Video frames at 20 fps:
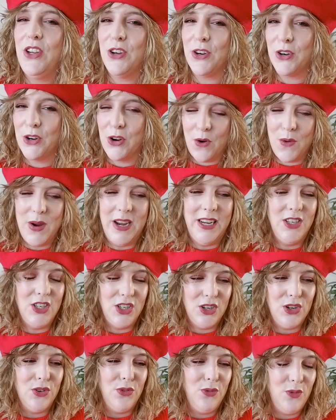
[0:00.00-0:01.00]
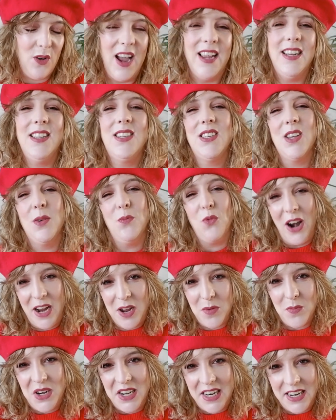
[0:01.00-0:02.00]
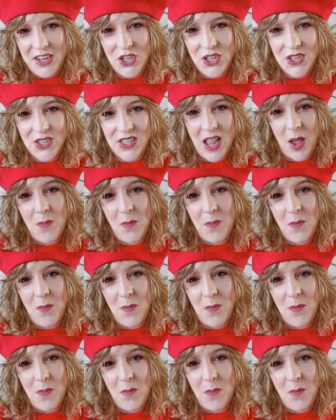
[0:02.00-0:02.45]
you're going to find some recommendations